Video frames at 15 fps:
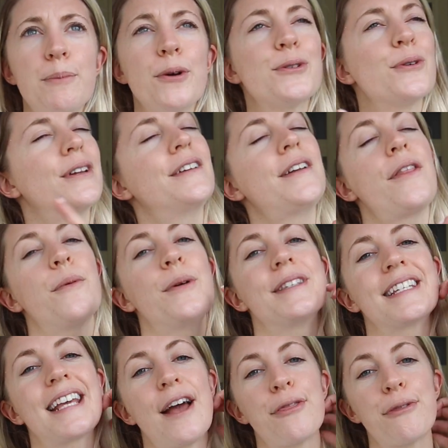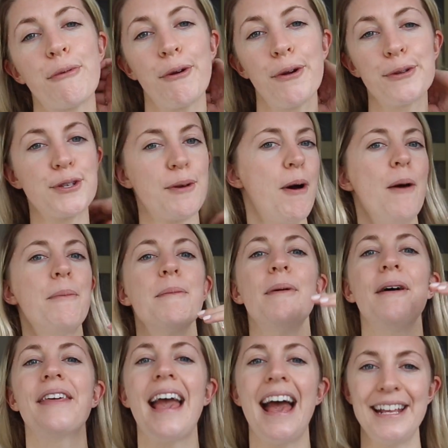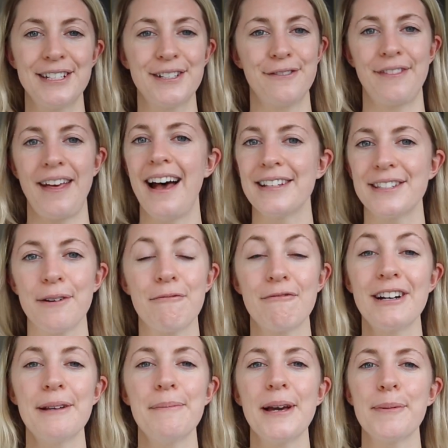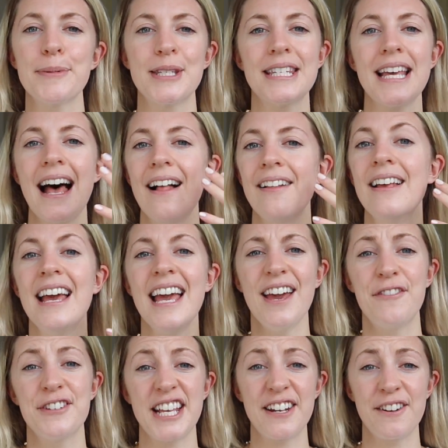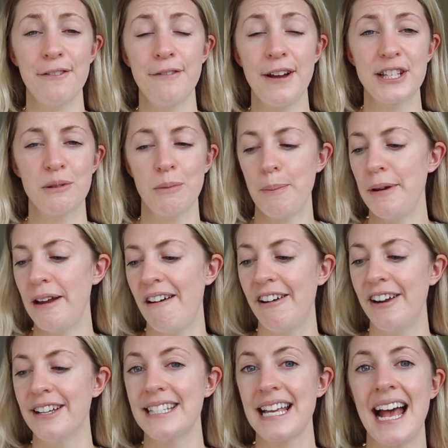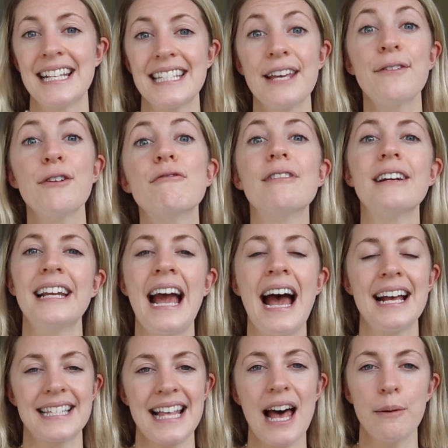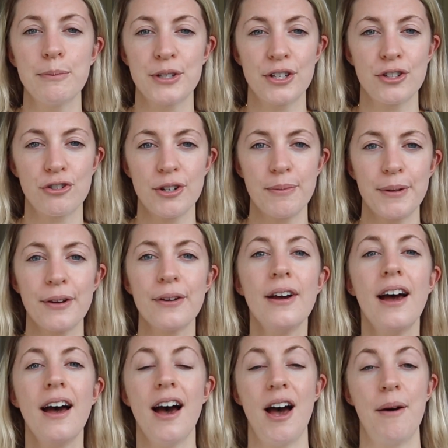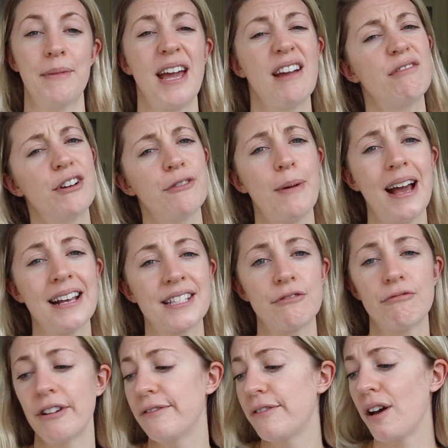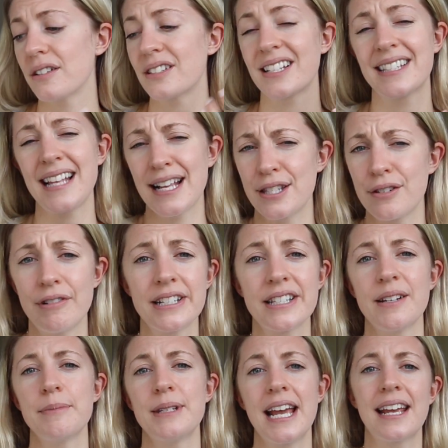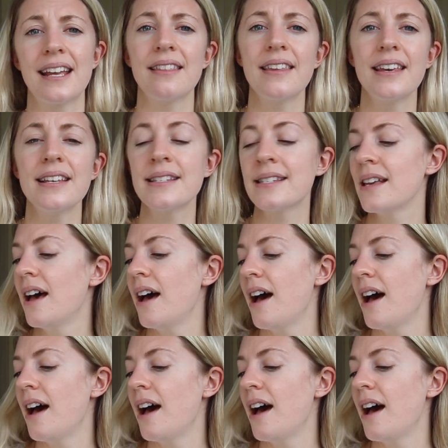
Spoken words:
bottle and another one to get through, so I'm hoping by the end of that I'll really be able to tell if it's had an effect on my period and if it really has helped to contribute getting rid of my acid reflux, because that's the reason I'm taking these,